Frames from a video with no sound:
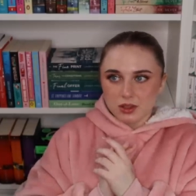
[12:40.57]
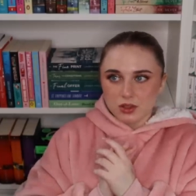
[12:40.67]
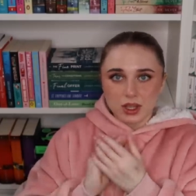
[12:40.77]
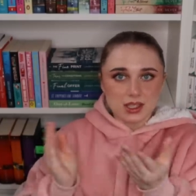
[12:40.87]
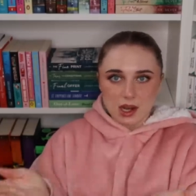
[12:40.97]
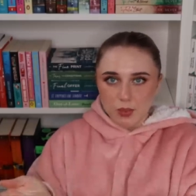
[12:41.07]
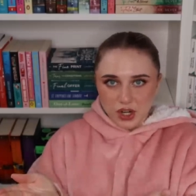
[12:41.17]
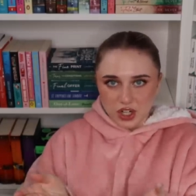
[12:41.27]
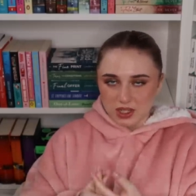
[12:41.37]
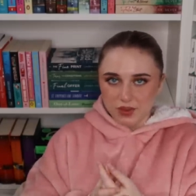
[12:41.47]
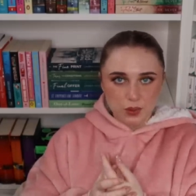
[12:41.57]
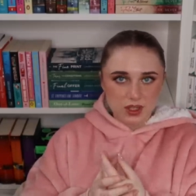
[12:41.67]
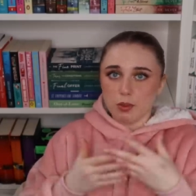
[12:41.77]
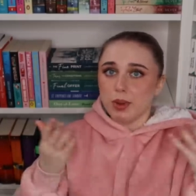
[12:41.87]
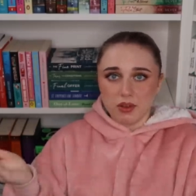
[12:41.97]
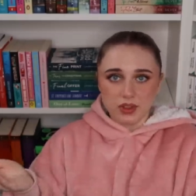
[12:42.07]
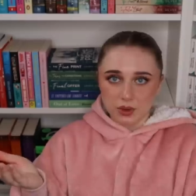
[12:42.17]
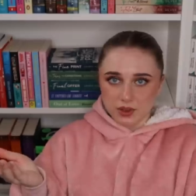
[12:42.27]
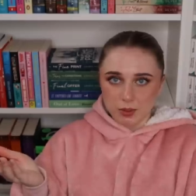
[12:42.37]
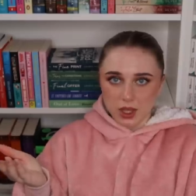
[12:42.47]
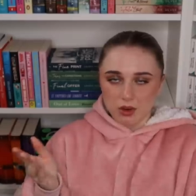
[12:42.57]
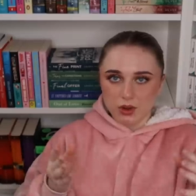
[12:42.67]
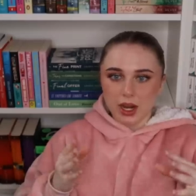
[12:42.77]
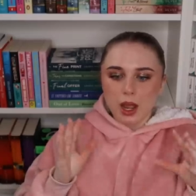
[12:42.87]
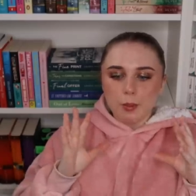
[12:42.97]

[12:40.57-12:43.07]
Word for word: doing a celebration as if it was like a birthday or something, right?